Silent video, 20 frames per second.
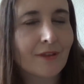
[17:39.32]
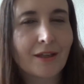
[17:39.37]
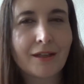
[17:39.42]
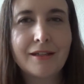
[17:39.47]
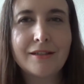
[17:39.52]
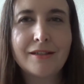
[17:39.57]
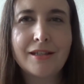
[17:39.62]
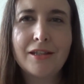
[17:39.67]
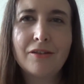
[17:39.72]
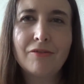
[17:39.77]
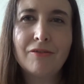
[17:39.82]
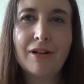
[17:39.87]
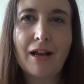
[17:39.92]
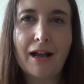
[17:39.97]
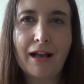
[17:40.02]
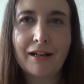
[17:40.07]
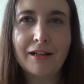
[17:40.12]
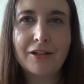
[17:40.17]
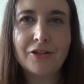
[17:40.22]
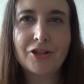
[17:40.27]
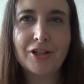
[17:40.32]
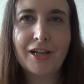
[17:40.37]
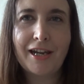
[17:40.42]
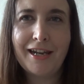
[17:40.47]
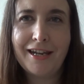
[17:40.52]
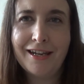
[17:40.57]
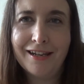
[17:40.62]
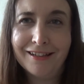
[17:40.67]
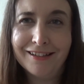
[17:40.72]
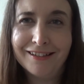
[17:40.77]
it's either an
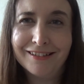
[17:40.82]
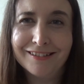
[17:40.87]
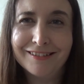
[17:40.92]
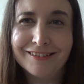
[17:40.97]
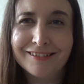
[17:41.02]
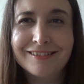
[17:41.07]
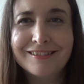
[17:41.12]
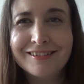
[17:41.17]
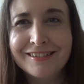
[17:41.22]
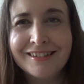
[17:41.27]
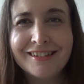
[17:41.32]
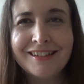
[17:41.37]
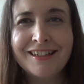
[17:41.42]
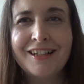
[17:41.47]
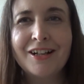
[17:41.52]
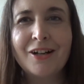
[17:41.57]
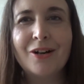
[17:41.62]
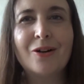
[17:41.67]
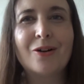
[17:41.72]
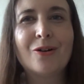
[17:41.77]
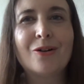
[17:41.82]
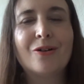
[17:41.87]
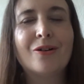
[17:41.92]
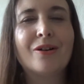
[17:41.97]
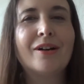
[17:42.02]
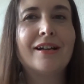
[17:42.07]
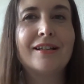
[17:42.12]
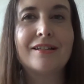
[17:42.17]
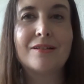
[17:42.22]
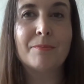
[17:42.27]
allergy
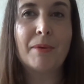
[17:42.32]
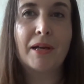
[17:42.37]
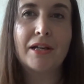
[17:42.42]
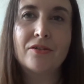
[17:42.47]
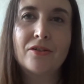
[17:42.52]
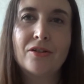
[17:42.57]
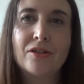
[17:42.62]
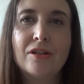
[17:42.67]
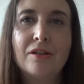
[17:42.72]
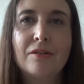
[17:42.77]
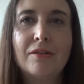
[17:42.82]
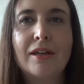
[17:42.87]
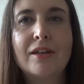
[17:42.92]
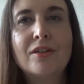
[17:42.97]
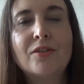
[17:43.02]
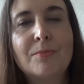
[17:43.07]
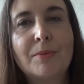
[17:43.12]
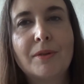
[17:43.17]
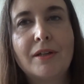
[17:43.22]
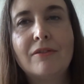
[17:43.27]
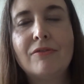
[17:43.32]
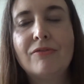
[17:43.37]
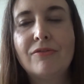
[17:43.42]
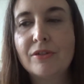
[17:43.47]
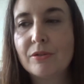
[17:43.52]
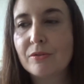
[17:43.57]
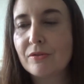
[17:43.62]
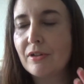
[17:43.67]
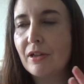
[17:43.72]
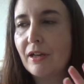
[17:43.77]
or it's meant to do this, but it
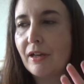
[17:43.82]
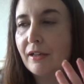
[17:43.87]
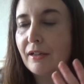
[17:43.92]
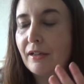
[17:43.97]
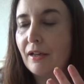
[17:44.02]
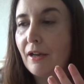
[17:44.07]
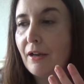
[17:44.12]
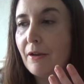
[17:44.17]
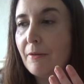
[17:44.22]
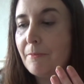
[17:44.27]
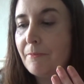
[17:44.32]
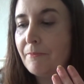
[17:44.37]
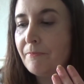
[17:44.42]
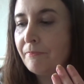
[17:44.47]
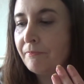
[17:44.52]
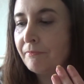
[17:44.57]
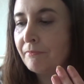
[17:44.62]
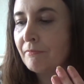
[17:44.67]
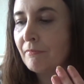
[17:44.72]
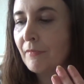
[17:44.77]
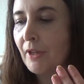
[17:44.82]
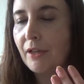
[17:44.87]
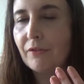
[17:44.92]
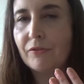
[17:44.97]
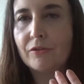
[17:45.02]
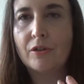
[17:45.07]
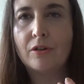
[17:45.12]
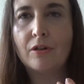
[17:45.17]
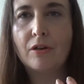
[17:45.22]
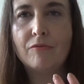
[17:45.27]
feels like
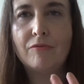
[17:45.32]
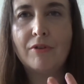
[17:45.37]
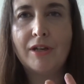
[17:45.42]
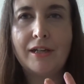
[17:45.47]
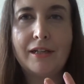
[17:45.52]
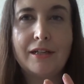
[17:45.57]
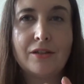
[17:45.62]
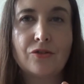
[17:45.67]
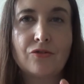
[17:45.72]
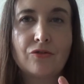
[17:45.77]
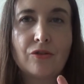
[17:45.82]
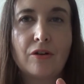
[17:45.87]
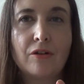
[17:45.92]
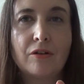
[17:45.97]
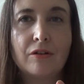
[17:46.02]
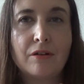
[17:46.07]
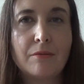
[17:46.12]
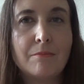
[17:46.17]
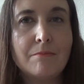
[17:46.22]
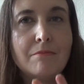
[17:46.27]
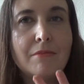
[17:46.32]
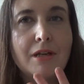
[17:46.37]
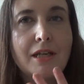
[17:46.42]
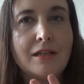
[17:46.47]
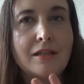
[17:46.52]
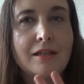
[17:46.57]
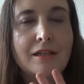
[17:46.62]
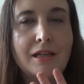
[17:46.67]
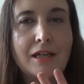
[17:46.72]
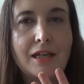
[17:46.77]
I've got a really strong
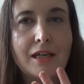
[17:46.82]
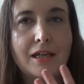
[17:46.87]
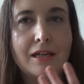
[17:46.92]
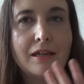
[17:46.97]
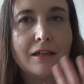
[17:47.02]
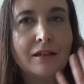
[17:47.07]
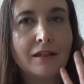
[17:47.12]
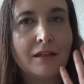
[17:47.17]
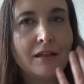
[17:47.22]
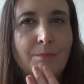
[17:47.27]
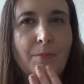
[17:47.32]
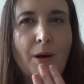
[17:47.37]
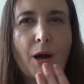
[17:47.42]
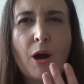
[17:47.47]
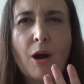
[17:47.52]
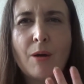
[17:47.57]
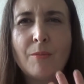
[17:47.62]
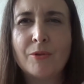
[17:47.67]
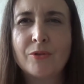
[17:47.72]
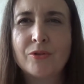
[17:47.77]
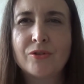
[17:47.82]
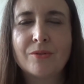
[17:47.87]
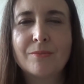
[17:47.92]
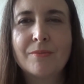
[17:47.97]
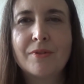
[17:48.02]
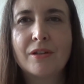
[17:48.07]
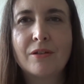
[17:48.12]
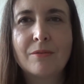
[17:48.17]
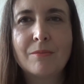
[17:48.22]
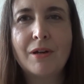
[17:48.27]
minty balm or
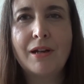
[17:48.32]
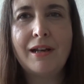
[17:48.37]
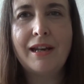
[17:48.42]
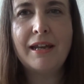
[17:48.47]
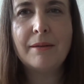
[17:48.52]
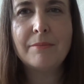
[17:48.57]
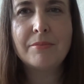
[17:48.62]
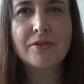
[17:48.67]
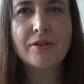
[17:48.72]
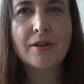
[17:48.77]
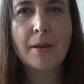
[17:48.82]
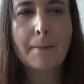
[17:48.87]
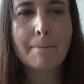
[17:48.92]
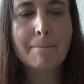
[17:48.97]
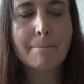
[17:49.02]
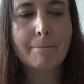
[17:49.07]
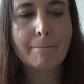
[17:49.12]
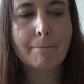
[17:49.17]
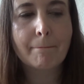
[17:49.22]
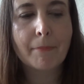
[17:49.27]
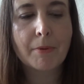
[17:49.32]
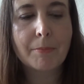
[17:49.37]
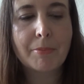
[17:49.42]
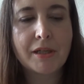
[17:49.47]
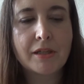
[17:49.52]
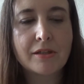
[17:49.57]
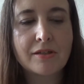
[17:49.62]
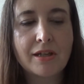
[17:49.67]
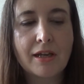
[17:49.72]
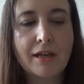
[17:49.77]
something on my lips
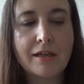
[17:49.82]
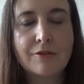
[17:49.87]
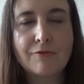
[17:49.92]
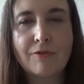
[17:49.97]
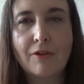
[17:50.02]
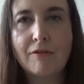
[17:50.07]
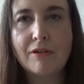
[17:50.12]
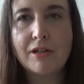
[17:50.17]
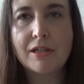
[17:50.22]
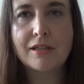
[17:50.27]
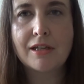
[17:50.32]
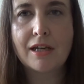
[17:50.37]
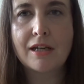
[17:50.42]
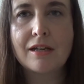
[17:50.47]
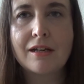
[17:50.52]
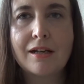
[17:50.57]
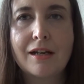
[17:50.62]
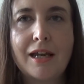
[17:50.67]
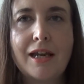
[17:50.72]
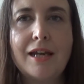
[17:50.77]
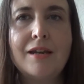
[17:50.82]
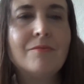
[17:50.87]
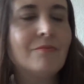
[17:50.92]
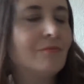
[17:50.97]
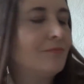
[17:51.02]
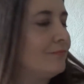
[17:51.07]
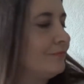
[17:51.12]
because it is very tingly.